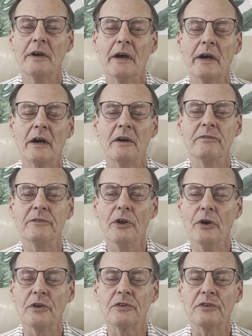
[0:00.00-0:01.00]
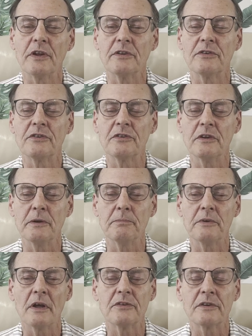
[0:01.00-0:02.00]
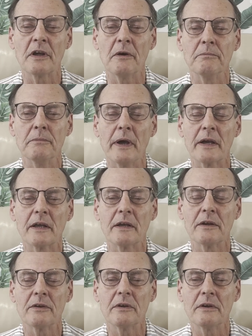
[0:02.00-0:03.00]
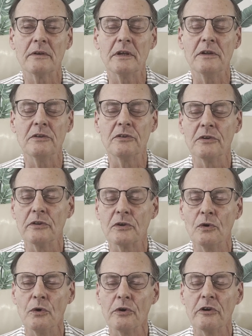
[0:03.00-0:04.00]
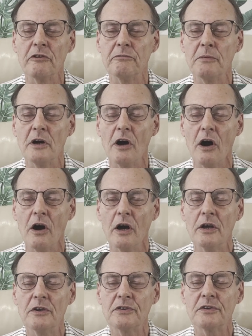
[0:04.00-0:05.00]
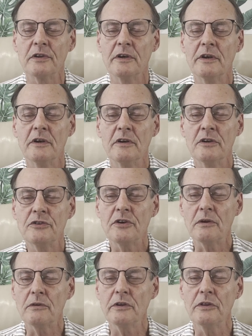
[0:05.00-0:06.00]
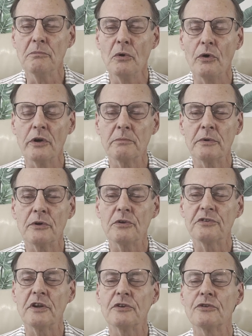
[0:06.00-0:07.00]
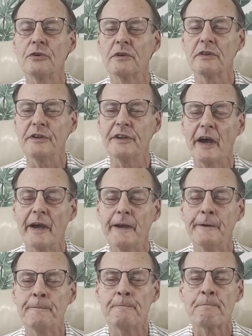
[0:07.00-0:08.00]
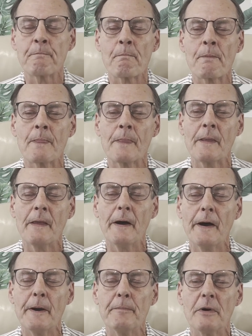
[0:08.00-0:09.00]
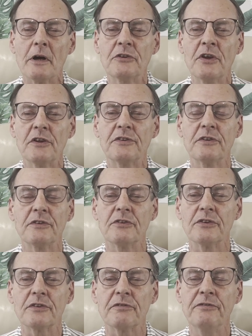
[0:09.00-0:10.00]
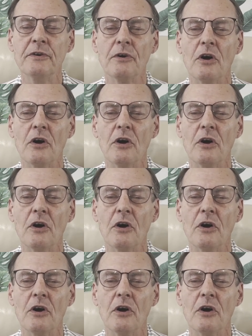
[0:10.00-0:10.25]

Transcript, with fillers: uh, I've noticed that sleep does come back into the corner of my eyes, generally in the morning, but also during the day. Um, I tested just a few